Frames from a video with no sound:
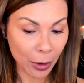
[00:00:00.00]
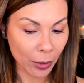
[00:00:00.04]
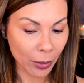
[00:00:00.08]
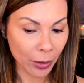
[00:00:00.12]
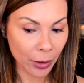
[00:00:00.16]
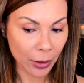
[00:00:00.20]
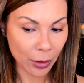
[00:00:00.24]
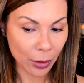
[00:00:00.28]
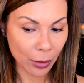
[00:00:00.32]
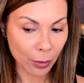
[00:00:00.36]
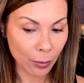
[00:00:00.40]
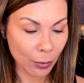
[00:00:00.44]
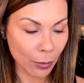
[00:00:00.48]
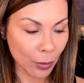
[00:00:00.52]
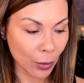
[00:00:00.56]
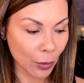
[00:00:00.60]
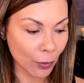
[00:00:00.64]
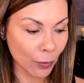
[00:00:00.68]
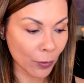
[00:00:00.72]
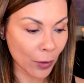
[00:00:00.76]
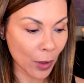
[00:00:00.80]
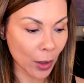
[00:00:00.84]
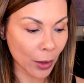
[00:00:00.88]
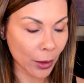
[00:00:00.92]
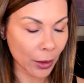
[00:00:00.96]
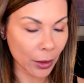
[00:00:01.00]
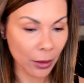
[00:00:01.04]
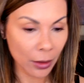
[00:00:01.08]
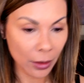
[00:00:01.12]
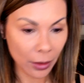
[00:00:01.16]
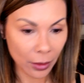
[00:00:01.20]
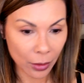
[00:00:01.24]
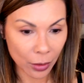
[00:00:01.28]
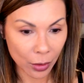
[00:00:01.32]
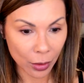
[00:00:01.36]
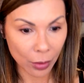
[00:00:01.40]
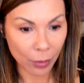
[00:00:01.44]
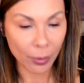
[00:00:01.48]
going to move on
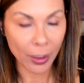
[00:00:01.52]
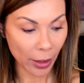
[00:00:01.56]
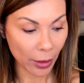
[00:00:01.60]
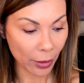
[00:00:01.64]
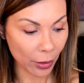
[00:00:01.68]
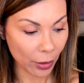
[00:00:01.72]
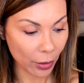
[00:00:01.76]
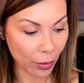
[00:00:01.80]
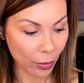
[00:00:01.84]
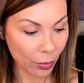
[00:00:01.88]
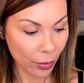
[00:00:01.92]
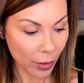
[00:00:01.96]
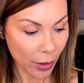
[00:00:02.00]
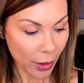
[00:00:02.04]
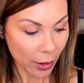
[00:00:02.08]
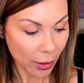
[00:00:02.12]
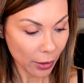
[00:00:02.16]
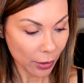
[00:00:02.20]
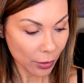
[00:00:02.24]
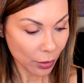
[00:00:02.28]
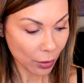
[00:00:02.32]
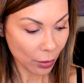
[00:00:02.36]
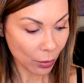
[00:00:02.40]
to my eyes.